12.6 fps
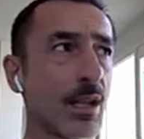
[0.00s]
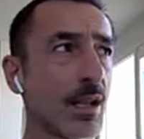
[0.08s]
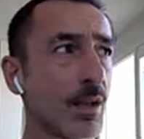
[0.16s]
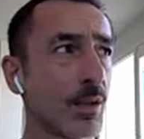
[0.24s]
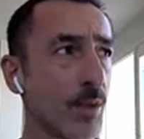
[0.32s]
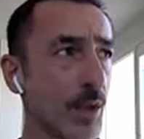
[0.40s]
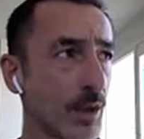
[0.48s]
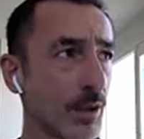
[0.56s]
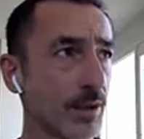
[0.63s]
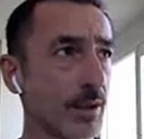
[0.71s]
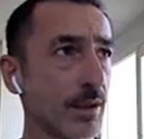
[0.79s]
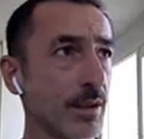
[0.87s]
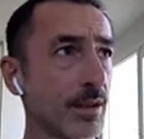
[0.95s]
world
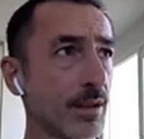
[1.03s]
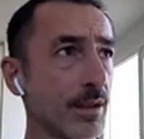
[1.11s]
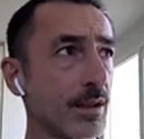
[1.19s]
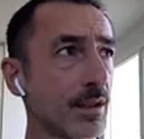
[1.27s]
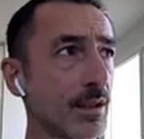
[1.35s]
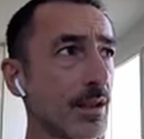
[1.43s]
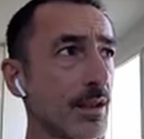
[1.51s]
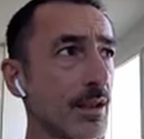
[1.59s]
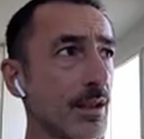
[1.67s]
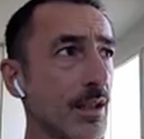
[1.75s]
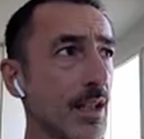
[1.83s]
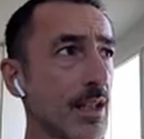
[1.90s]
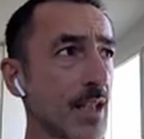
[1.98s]

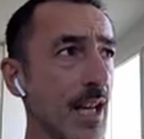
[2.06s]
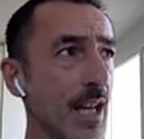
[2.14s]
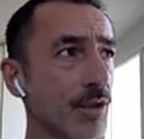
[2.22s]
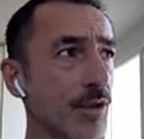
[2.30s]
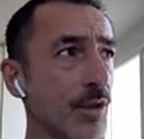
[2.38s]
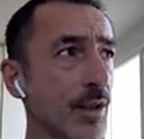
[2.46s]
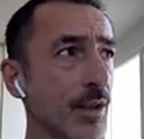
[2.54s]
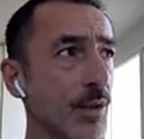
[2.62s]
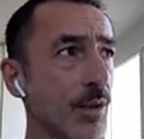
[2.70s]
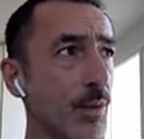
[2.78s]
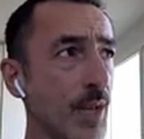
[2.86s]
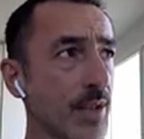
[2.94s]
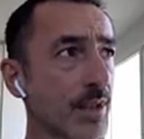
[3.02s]
is actually the
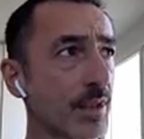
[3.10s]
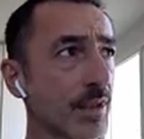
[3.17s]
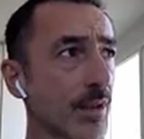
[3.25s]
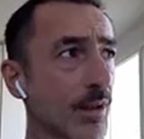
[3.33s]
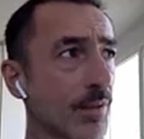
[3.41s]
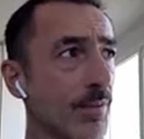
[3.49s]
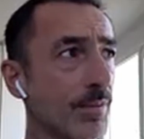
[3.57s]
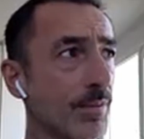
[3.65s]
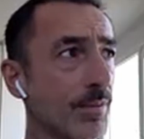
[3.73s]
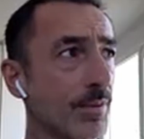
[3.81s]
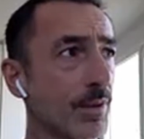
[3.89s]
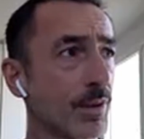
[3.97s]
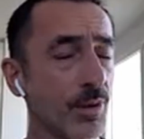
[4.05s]
quest of
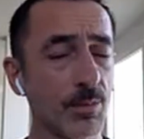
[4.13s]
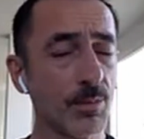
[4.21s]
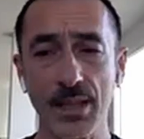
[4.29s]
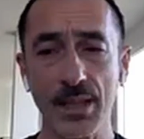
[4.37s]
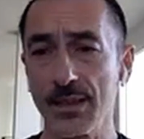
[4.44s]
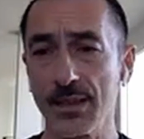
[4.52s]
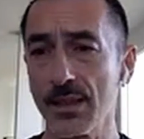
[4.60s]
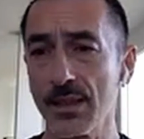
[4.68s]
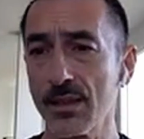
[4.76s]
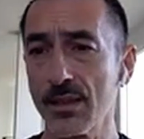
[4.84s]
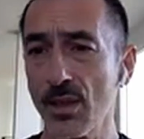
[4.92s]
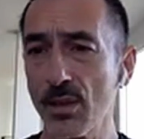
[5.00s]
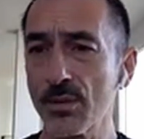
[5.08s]
humanity.
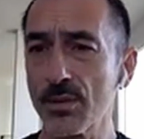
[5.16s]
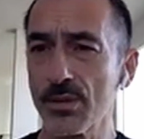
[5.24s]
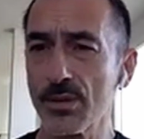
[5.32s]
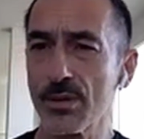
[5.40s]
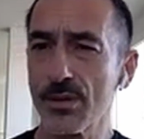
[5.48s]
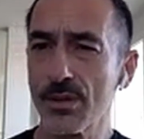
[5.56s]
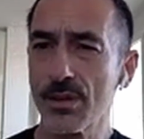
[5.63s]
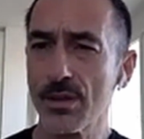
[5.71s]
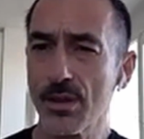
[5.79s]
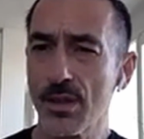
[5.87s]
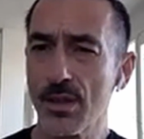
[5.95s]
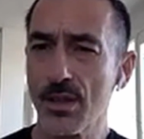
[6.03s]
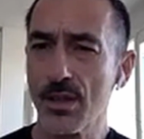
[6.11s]
No, mm.
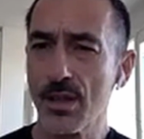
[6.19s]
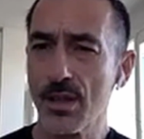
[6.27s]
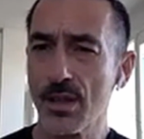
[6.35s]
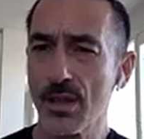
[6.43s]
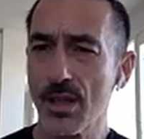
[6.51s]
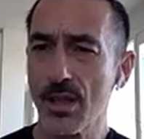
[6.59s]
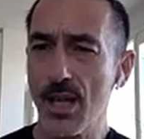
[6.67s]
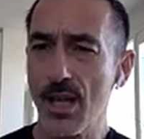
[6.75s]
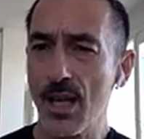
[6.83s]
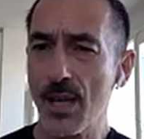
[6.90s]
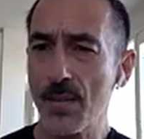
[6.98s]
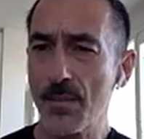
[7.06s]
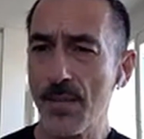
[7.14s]

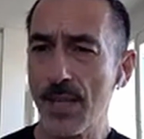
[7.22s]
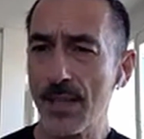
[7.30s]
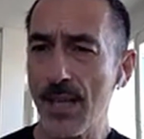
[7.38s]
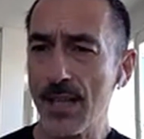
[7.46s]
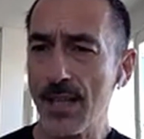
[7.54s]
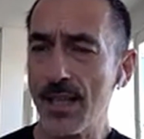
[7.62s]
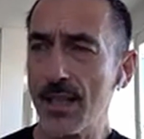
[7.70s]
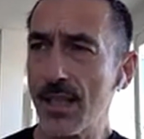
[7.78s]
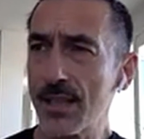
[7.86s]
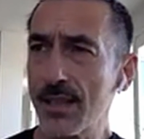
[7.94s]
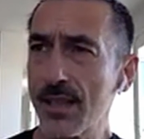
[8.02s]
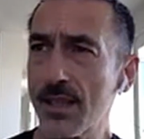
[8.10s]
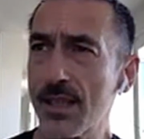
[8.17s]
Um, that I think that
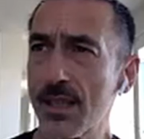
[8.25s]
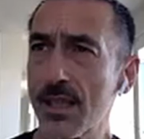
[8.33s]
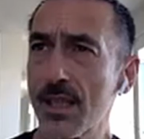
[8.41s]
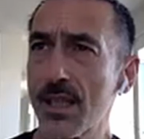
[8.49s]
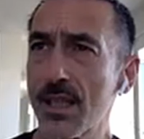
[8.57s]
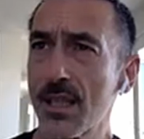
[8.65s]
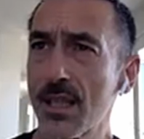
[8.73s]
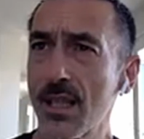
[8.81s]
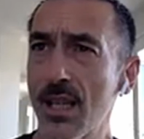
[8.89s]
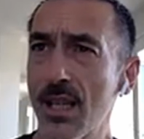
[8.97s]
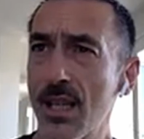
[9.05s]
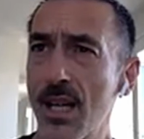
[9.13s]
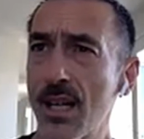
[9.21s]
is
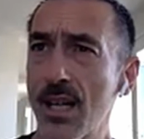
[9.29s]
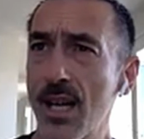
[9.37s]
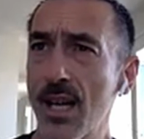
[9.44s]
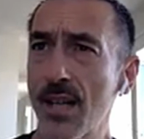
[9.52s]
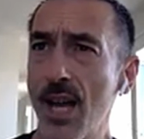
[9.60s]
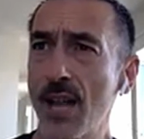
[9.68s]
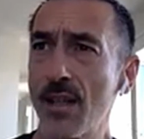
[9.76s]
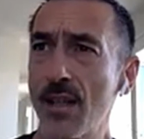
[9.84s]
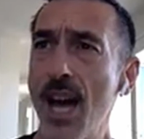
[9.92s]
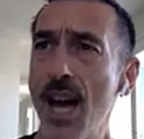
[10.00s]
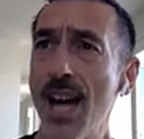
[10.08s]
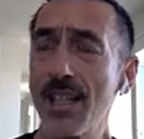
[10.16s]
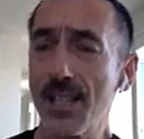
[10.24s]
our, our, our
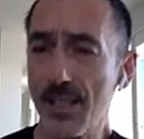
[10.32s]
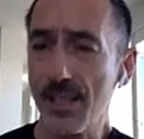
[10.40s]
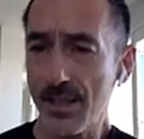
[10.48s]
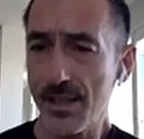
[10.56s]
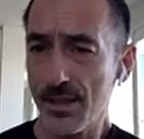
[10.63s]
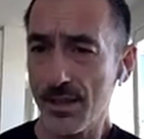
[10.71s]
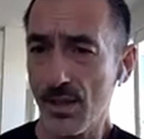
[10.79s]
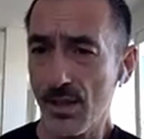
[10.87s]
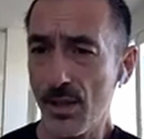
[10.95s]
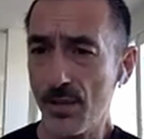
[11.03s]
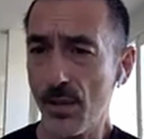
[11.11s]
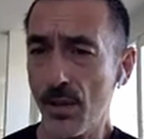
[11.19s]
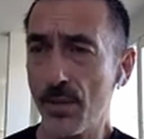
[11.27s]
hunger
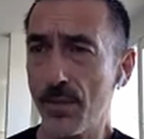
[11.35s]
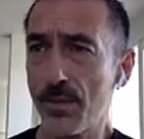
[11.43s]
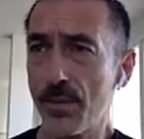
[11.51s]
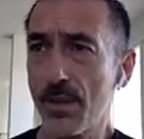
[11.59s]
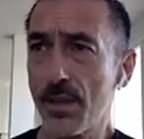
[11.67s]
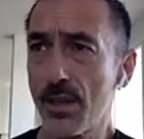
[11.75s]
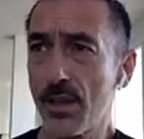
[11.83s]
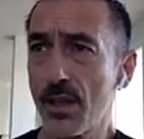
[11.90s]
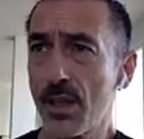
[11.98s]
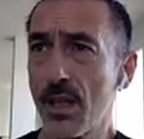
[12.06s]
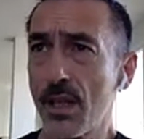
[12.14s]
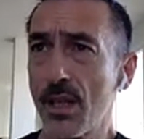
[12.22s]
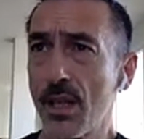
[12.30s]
of, of
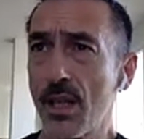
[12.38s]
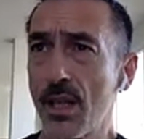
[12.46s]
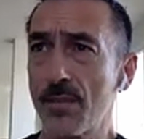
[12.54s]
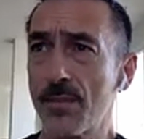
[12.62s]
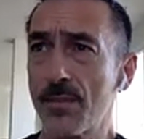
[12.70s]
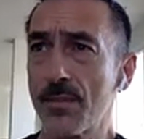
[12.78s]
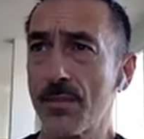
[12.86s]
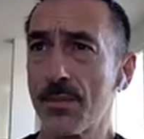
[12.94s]
um,